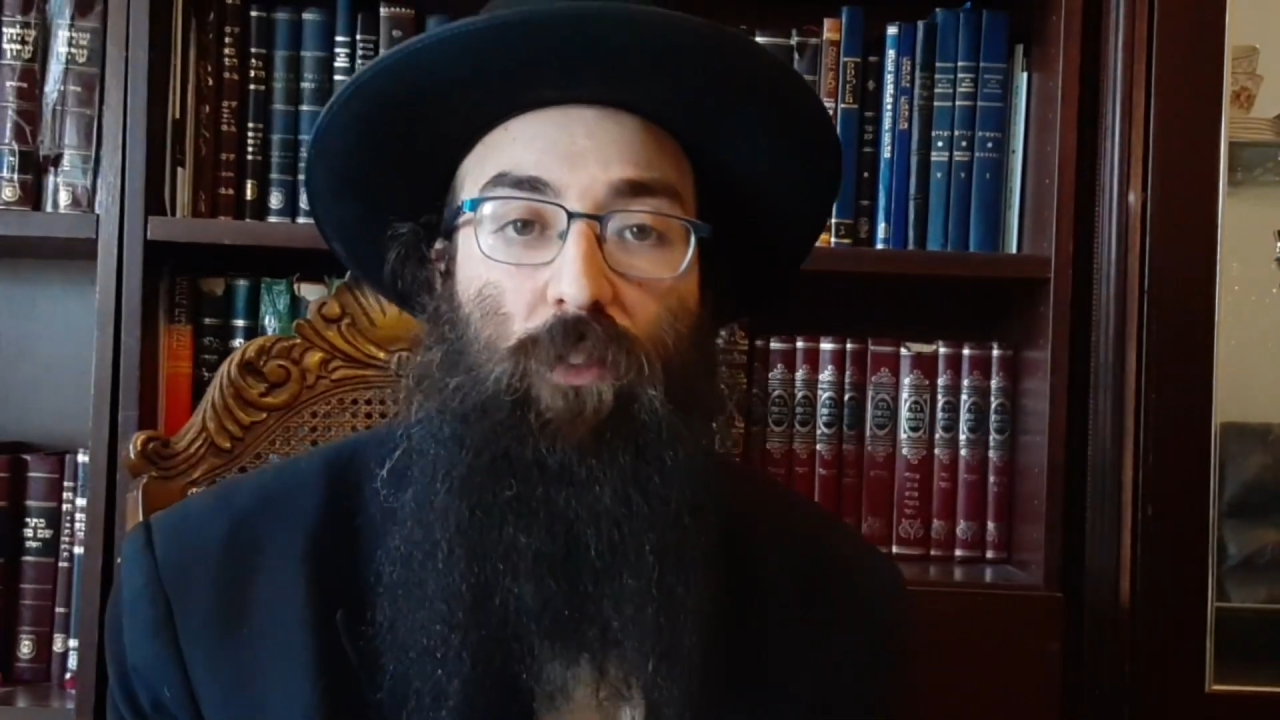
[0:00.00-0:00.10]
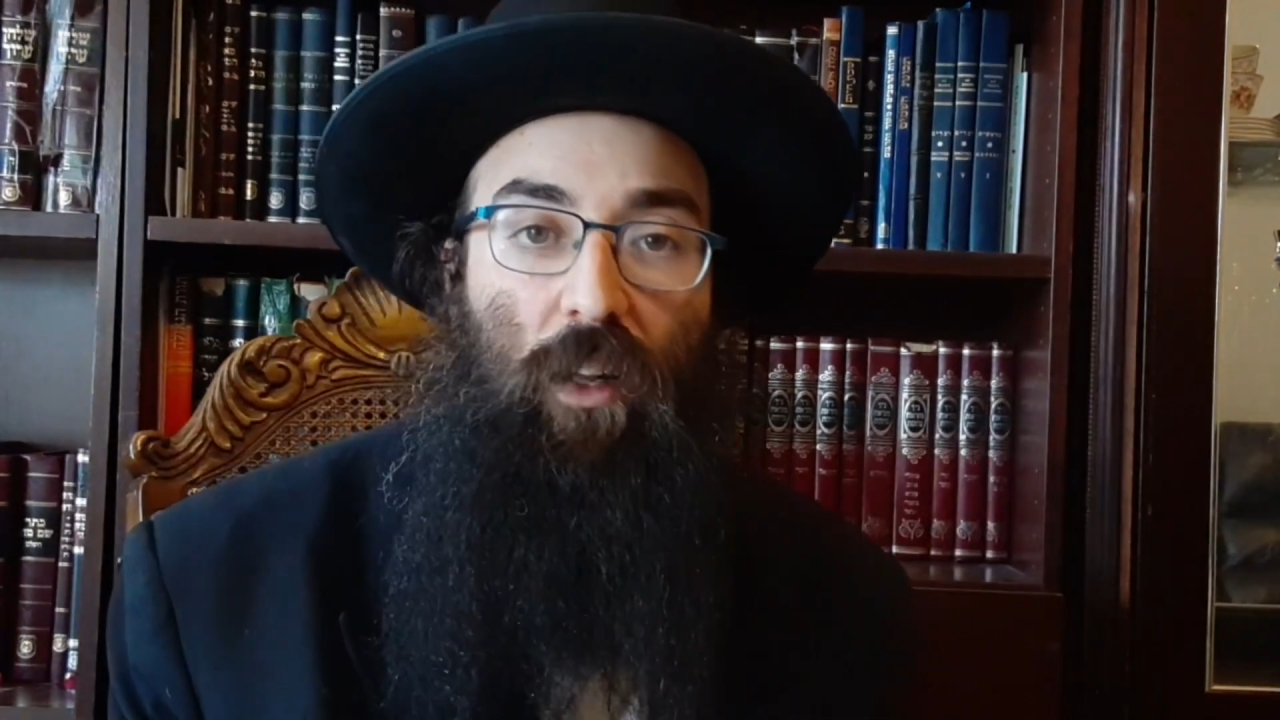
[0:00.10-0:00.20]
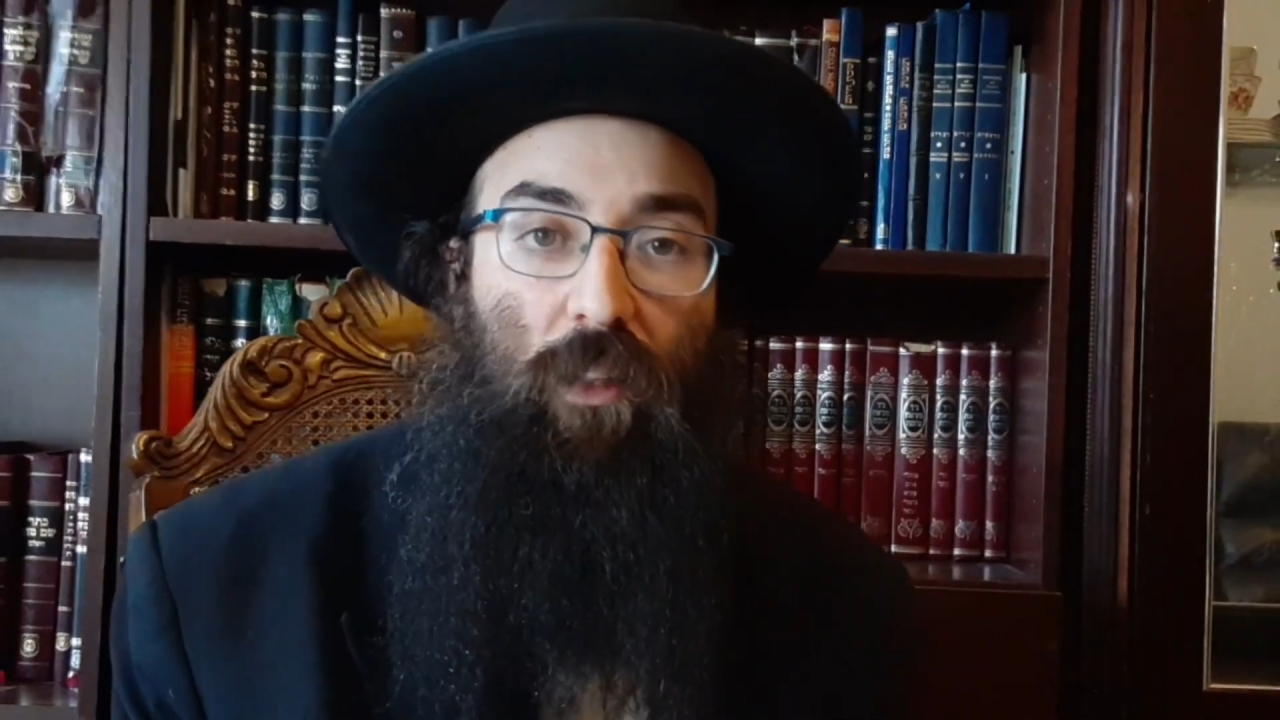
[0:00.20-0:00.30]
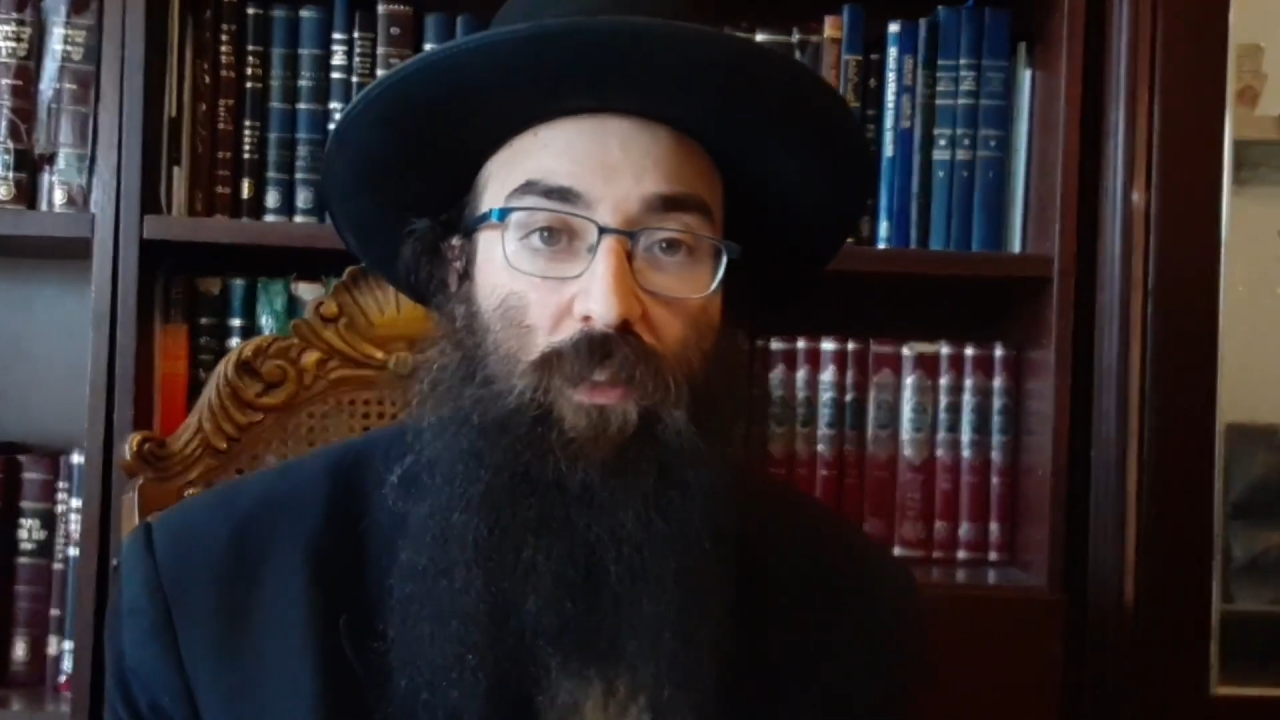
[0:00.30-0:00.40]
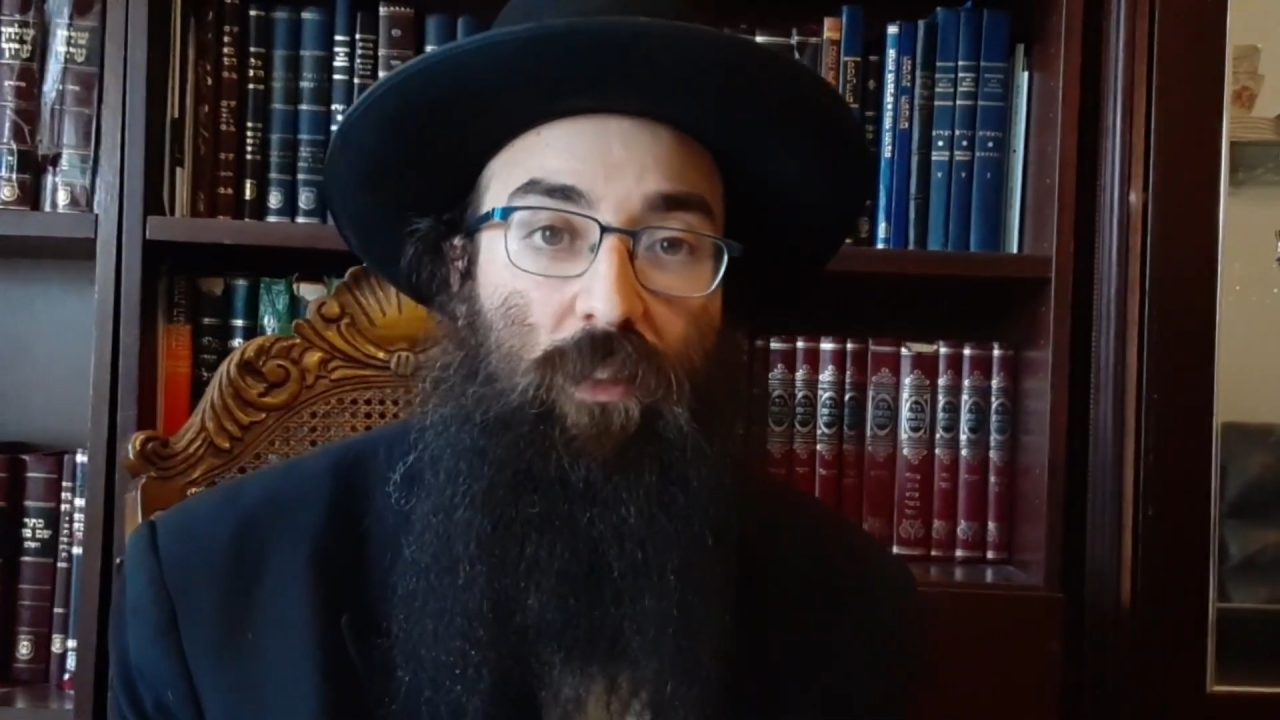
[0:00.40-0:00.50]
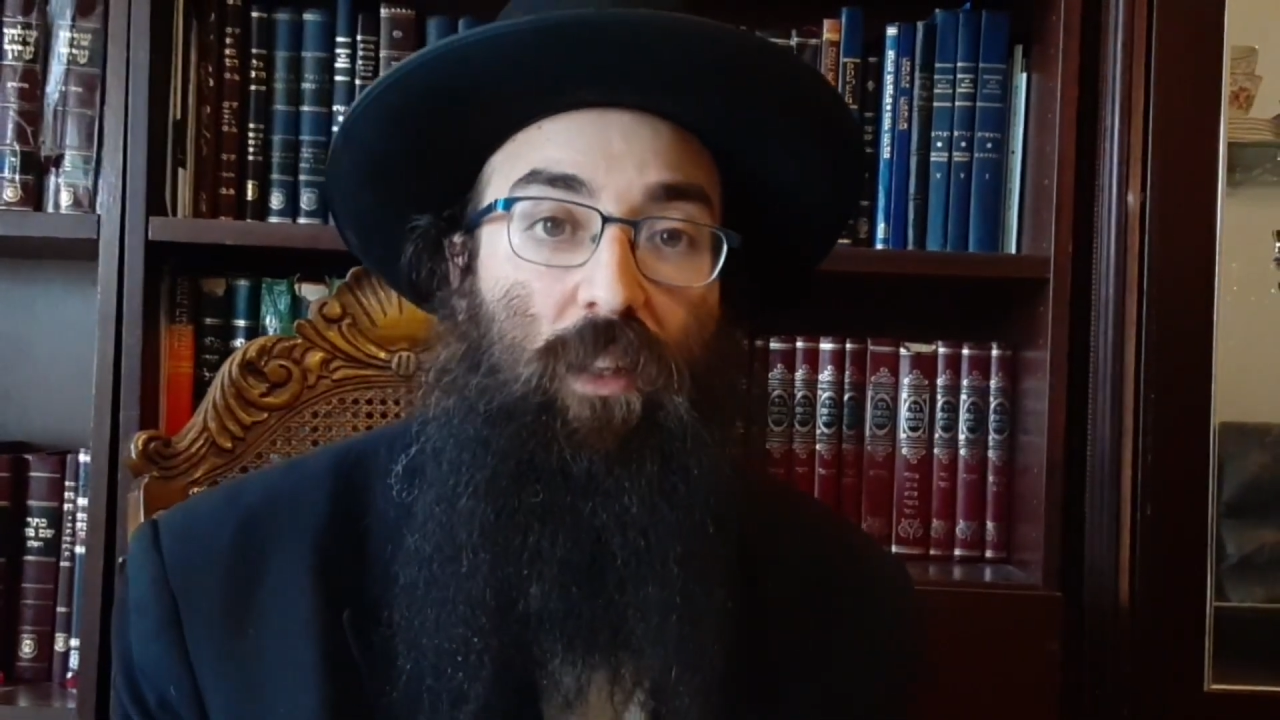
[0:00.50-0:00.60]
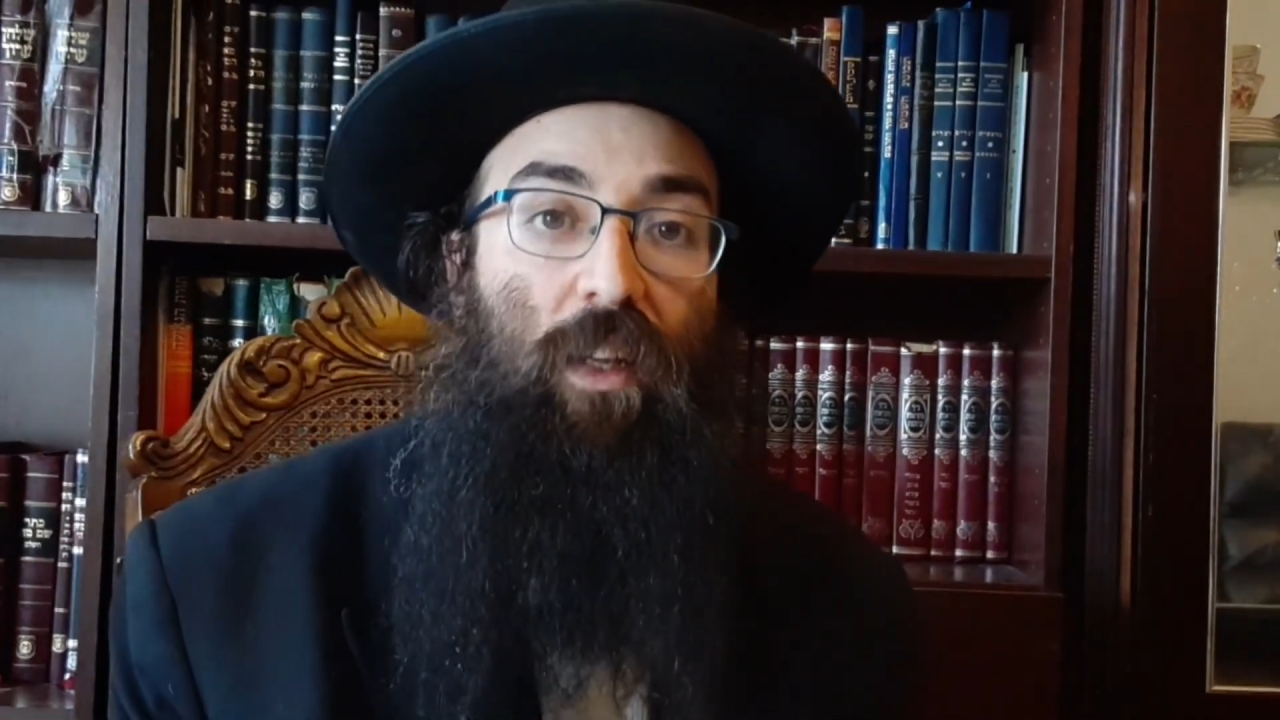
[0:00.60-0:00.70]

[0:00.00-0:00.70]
Galus.